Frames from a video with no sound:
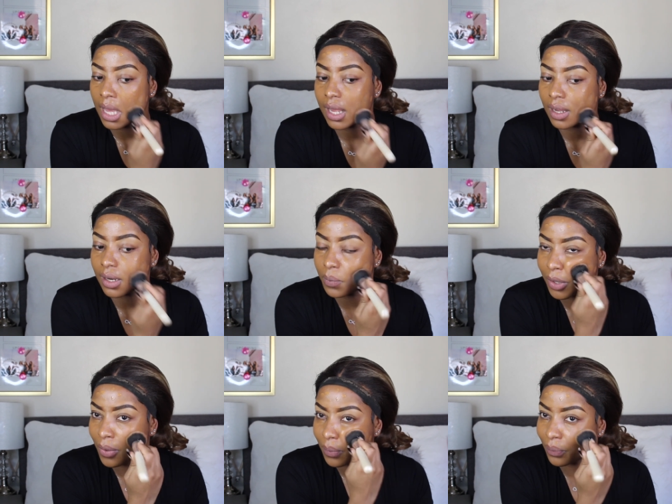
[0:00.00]
and
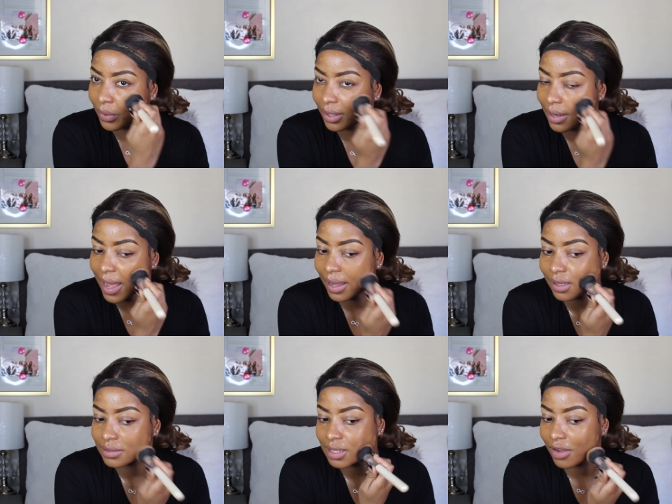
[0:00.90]
we don't
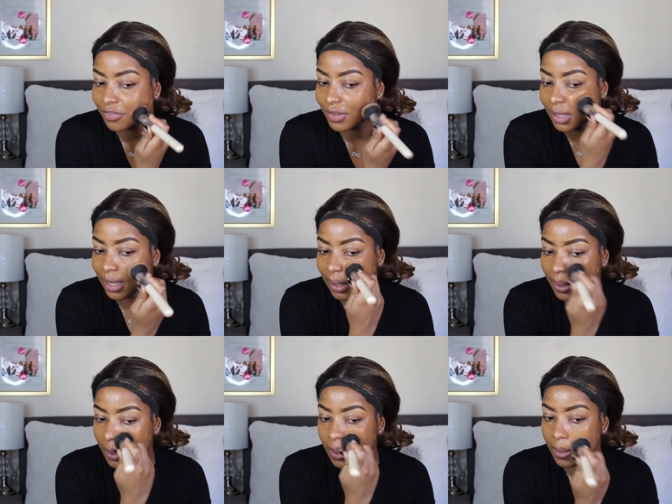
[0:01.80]
realize and I feel
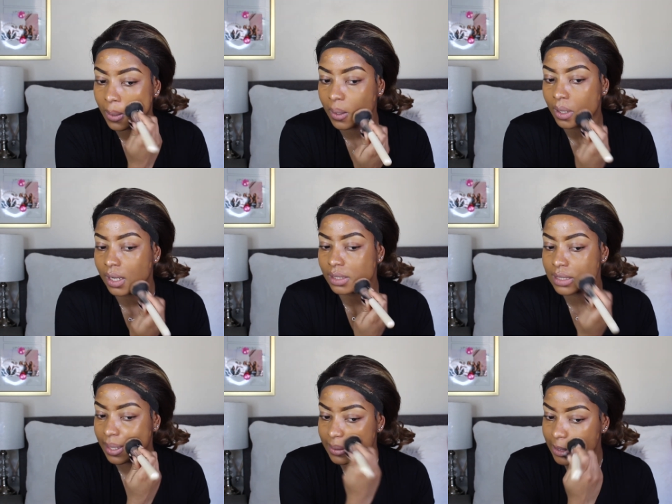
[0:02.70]
like it
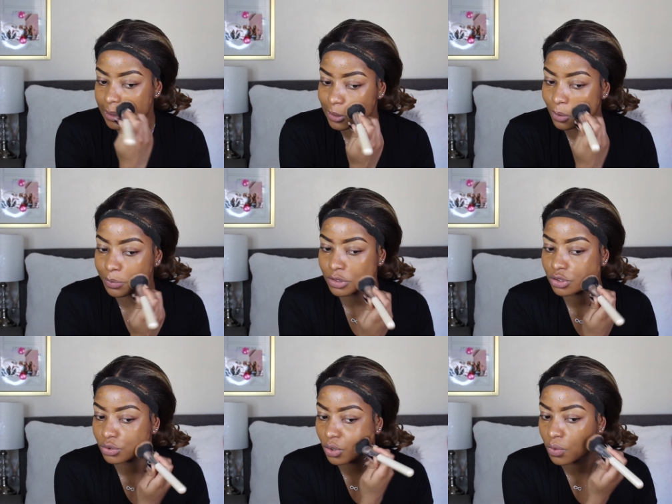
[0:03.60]
takes the super
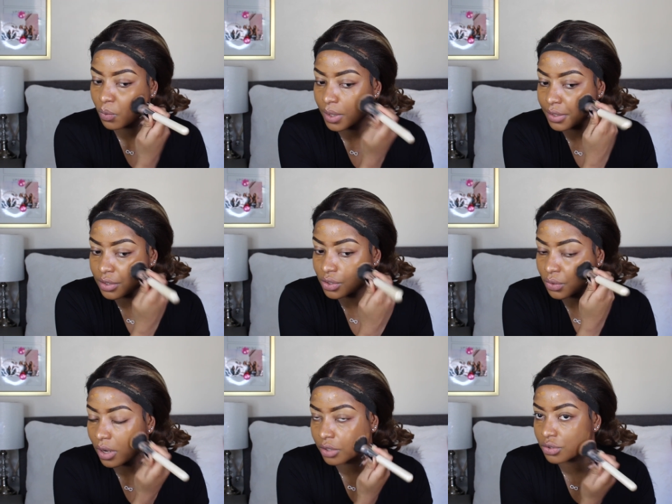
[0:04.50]
strong ones
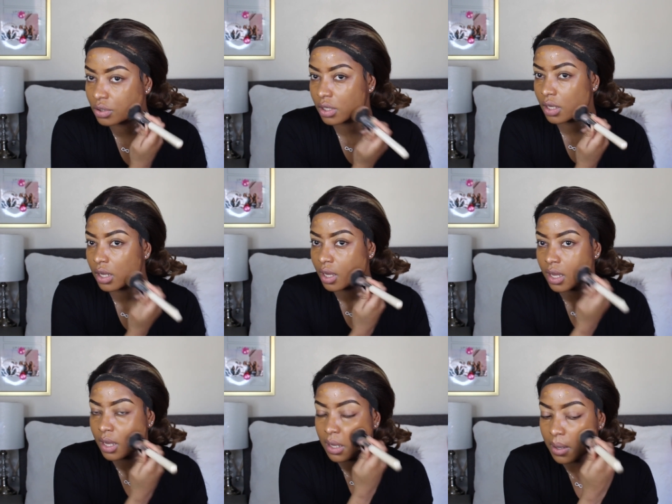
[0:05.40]
to actually
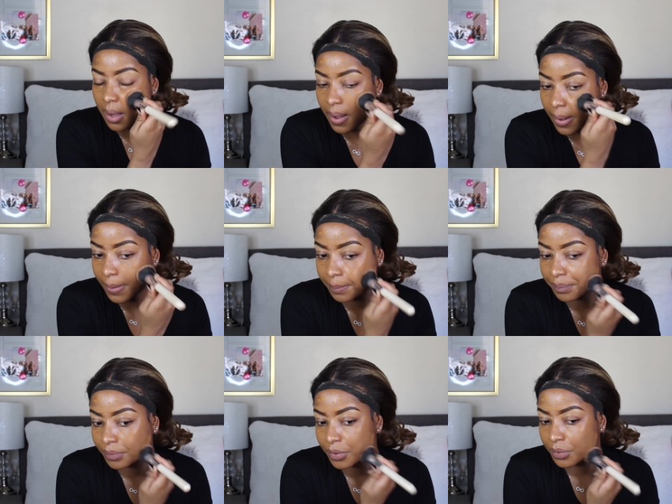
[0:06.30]

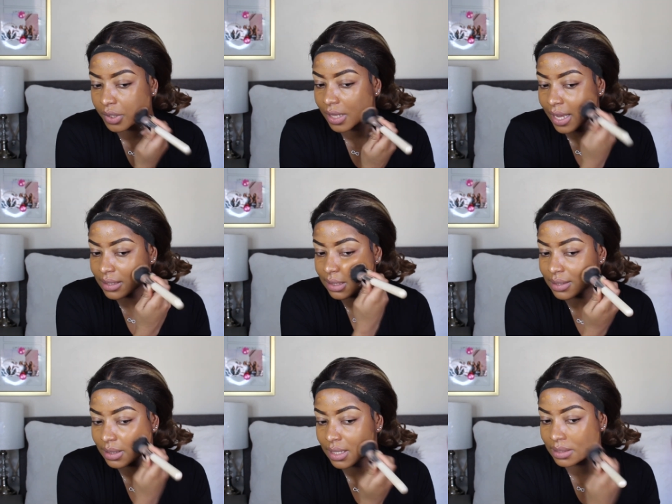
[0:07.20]
um, realize
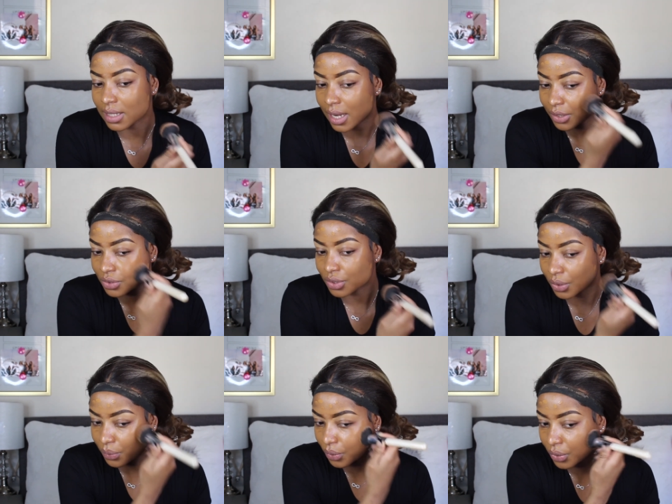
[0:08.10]
these things and
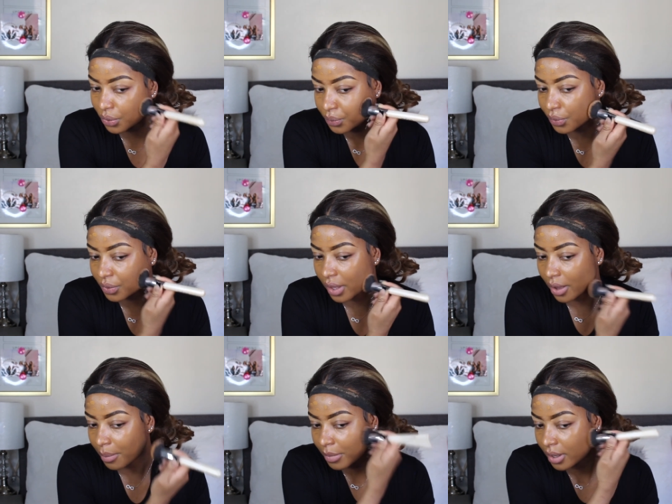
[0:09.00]
actually go through
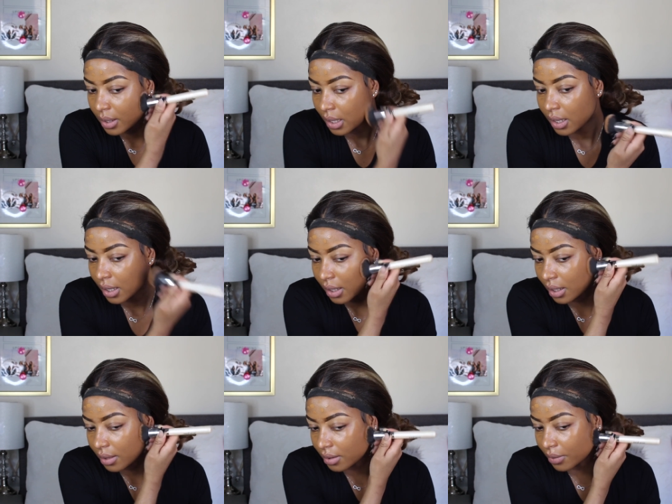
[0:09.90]
them
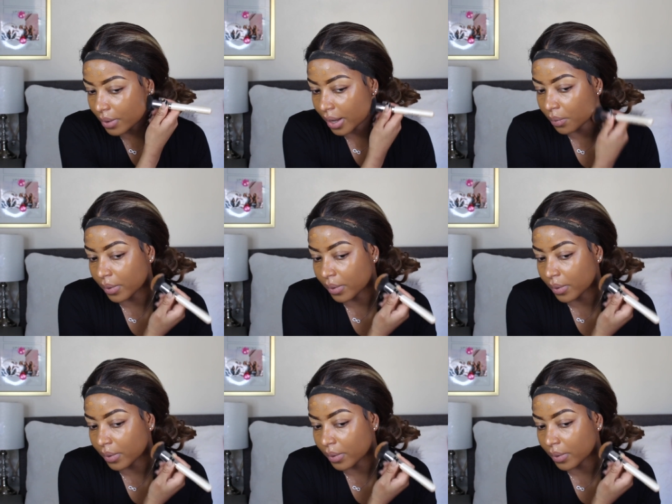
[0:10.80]
in the right